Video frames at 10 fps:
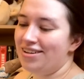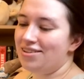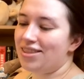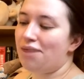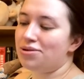
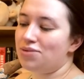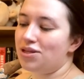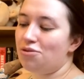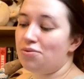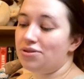That was when
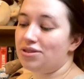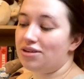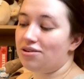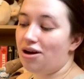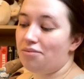they opened
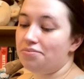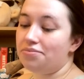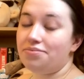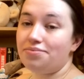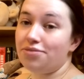their
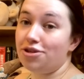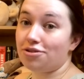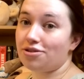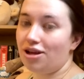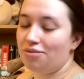
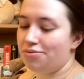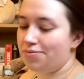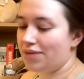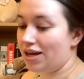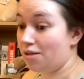youth club,
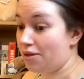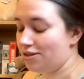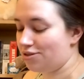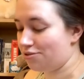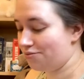
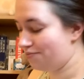Elemental.